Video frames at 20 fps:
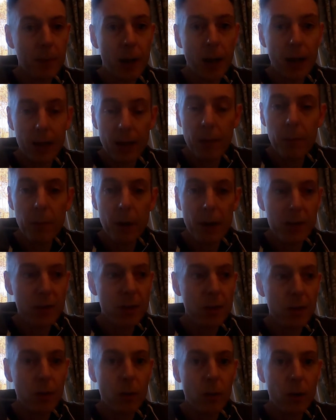I am
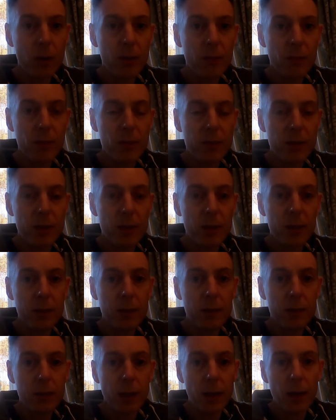actually quite fatigued.
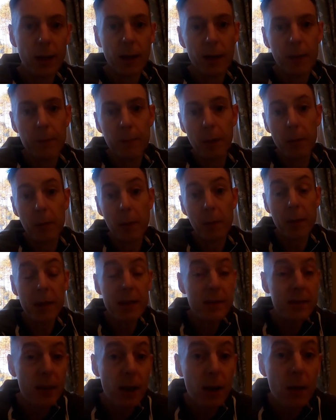I'm
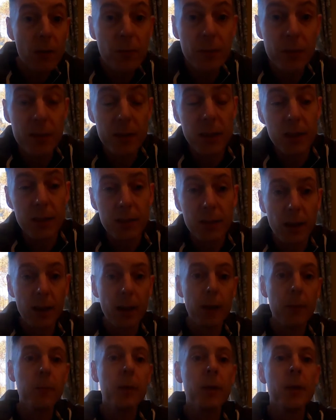amazed at how fatigued I
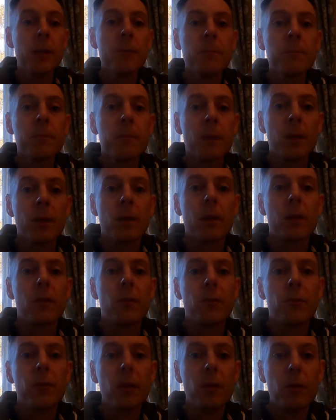am.
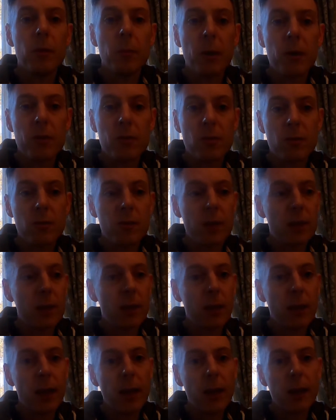Can feel the muscles in
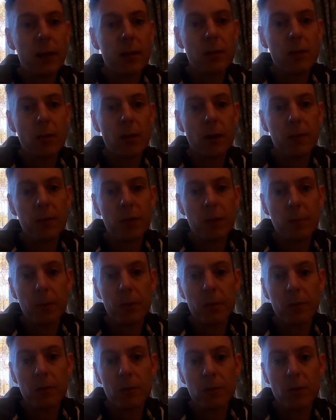the legs, so I've just
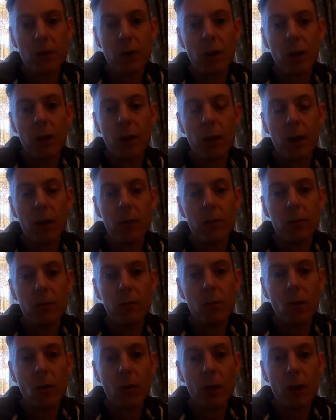been chilling out,
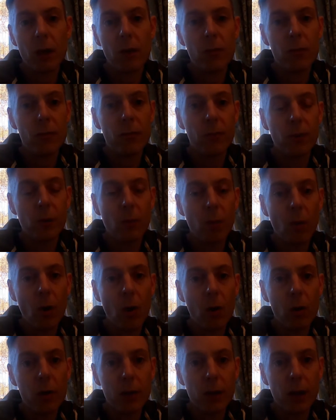dog out for a
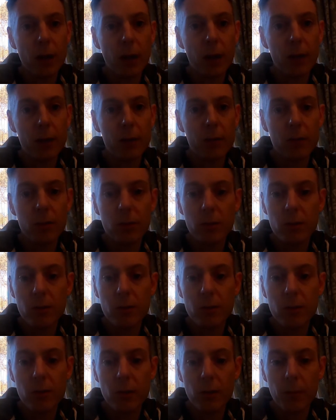walk, and doing
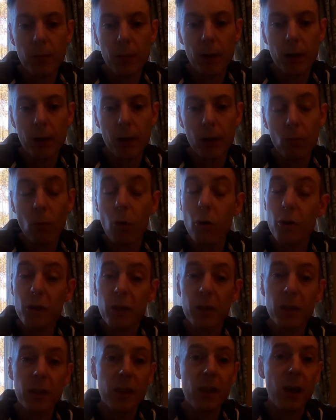some
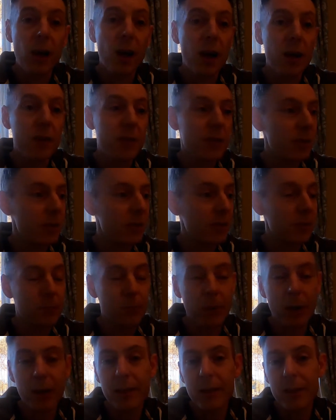washing the cars and
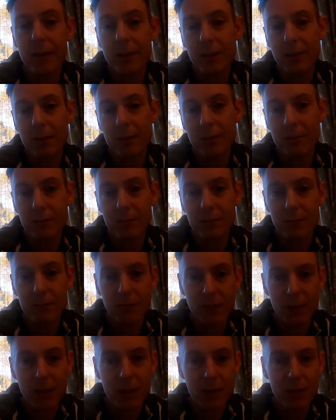bikes and
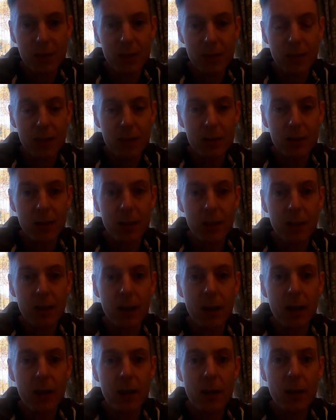various things like
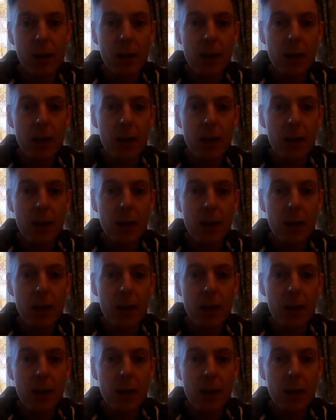that,